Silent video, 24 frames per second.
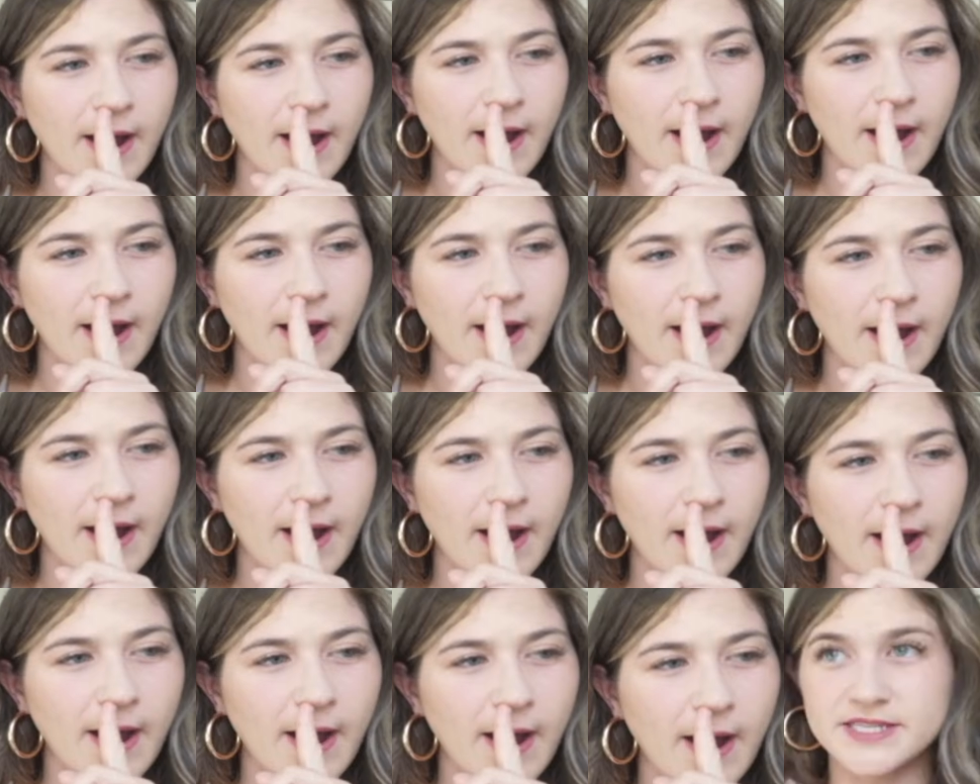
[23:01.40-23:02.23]
I did was hit
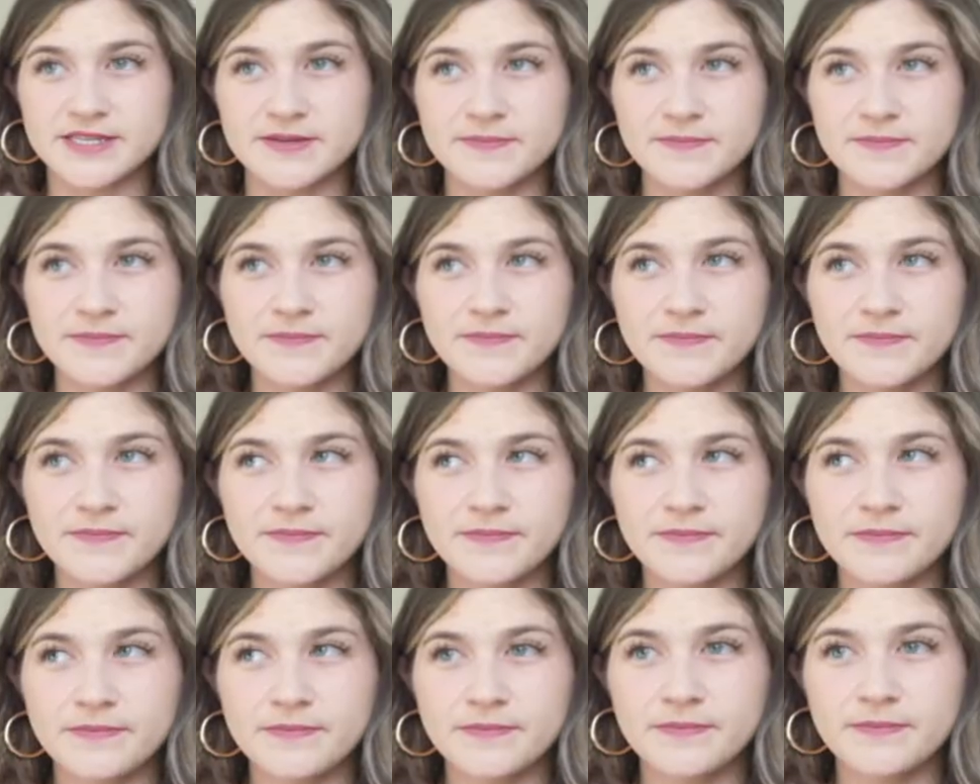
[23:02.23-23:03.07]
next?
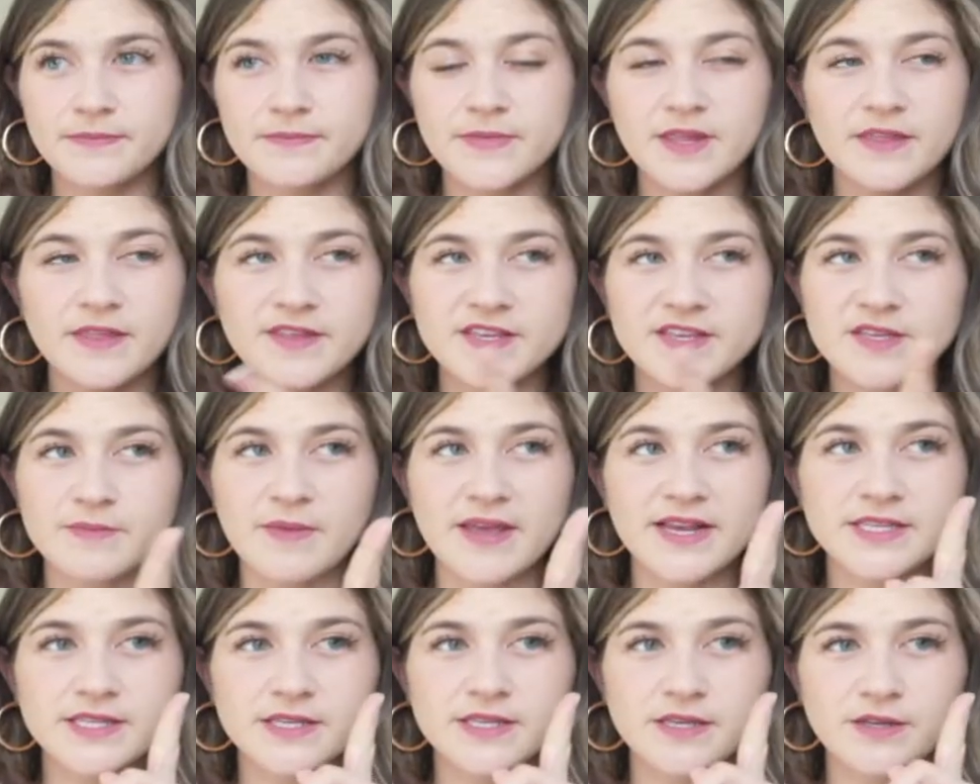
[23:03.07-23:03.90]
This
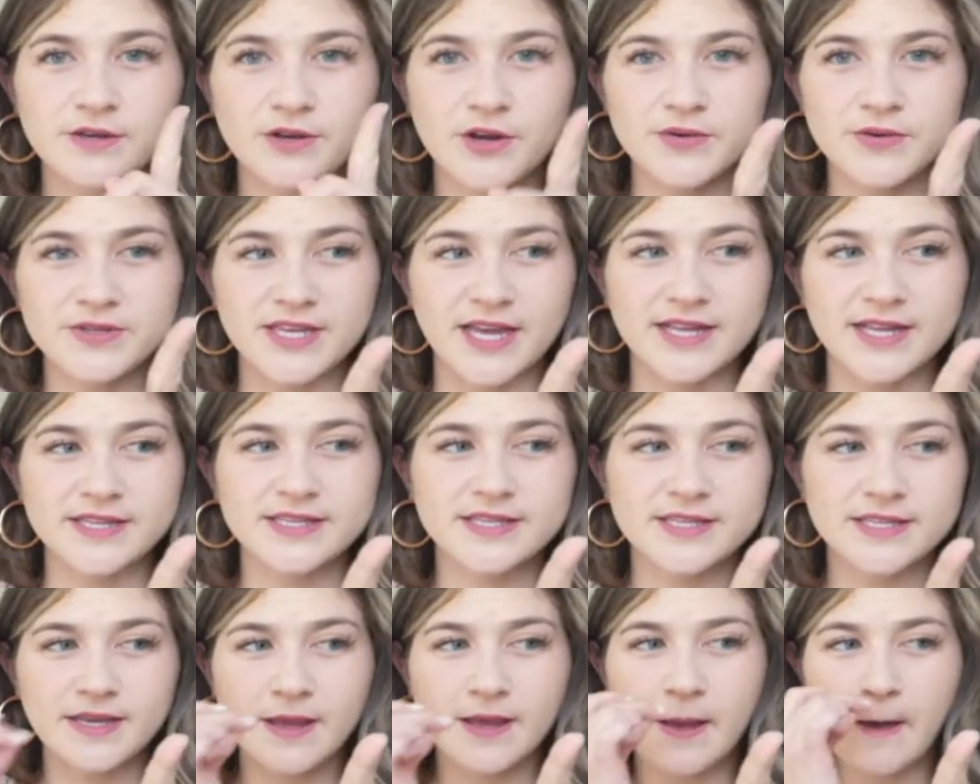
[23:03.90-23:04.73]
makes no
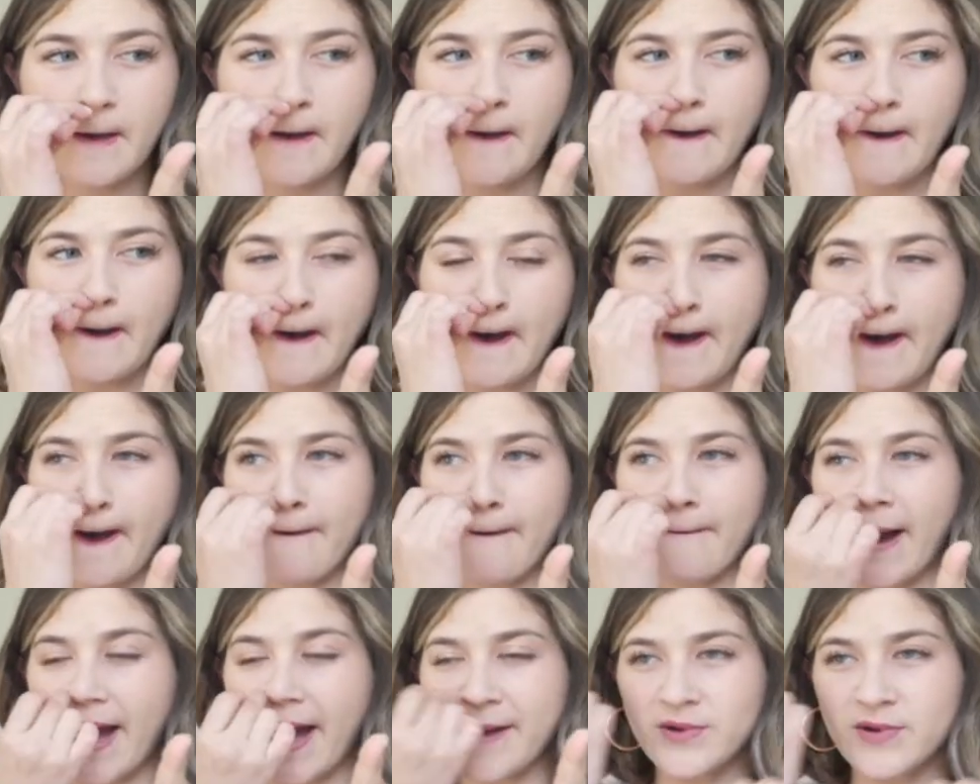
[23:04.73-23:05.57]
sense.
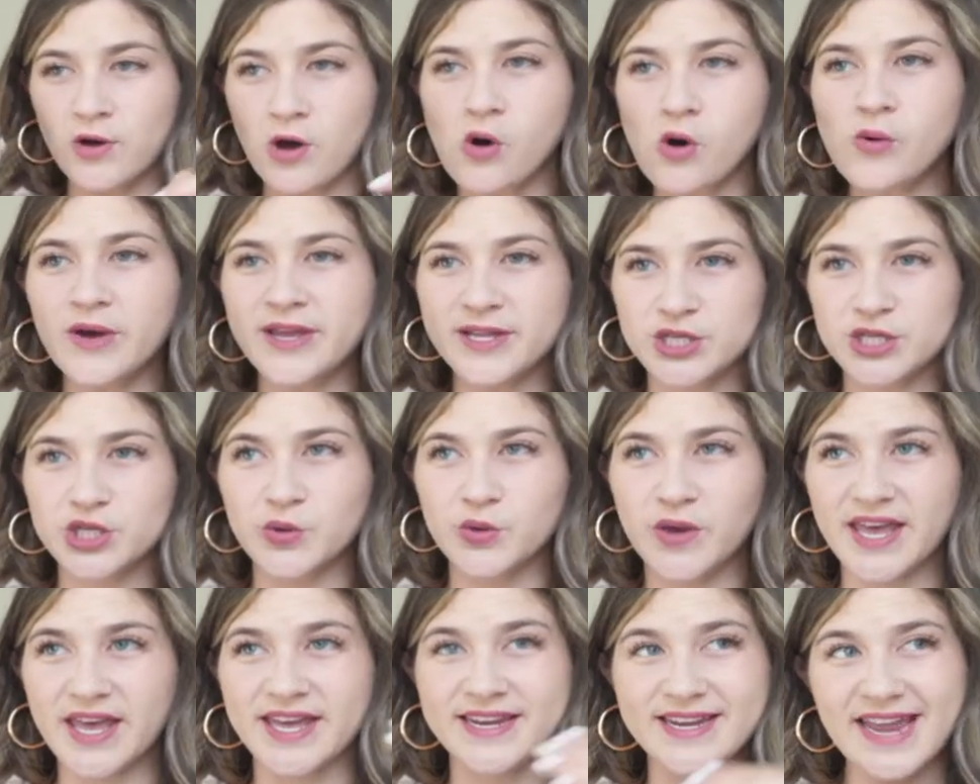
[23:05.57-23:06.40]
I'm going
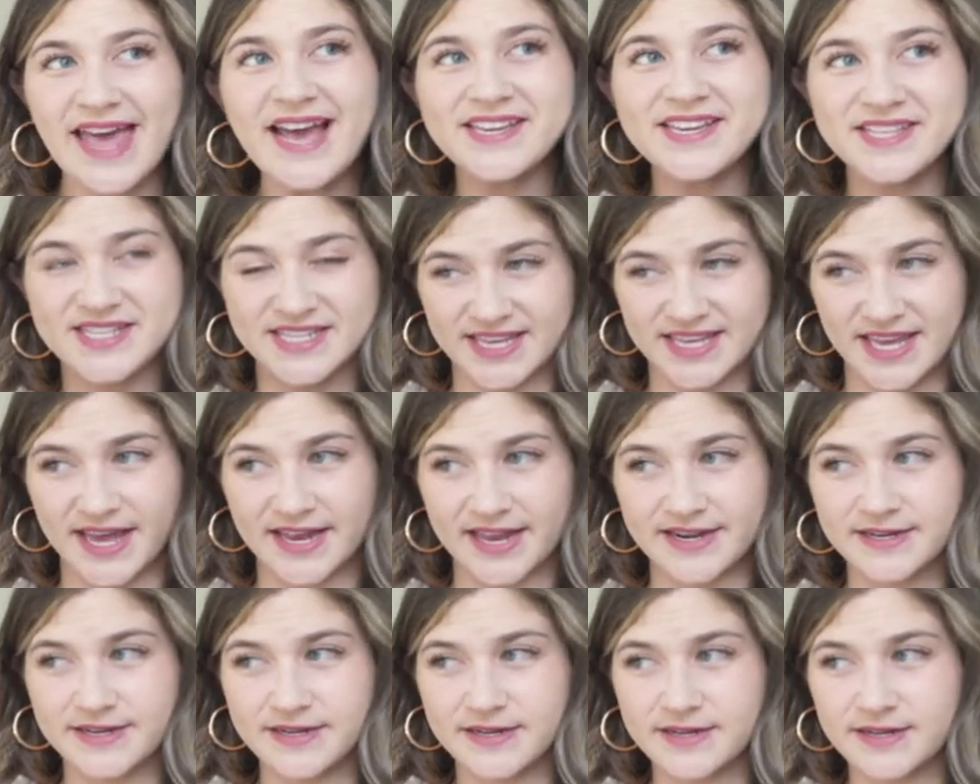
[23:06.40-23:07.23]
to hit next
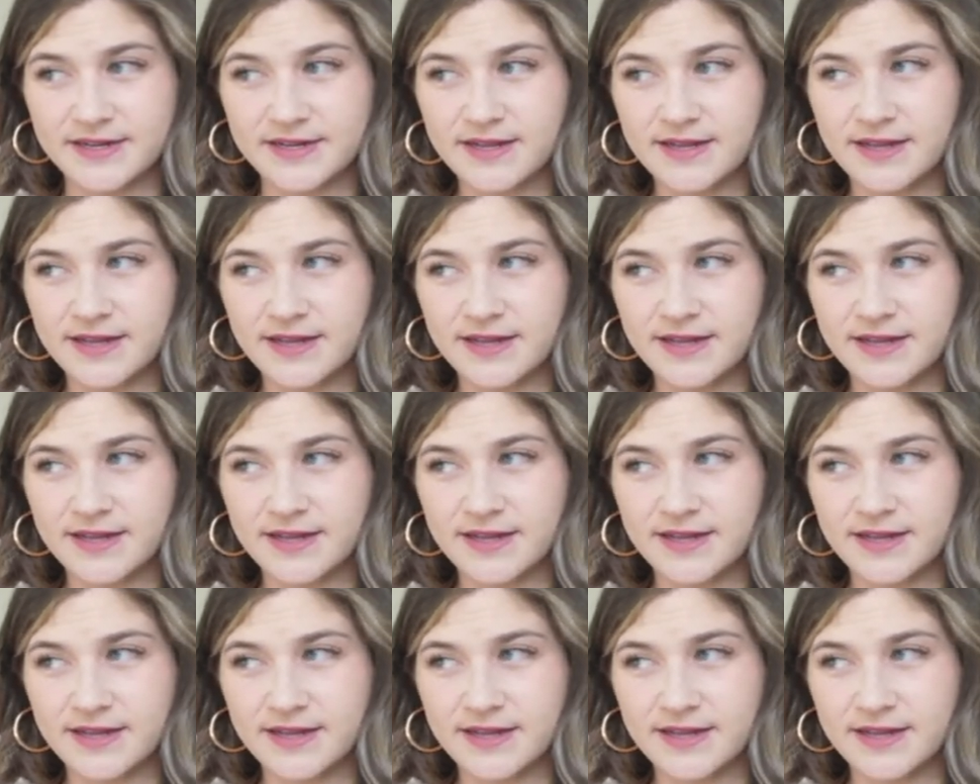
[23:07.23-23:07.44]
again.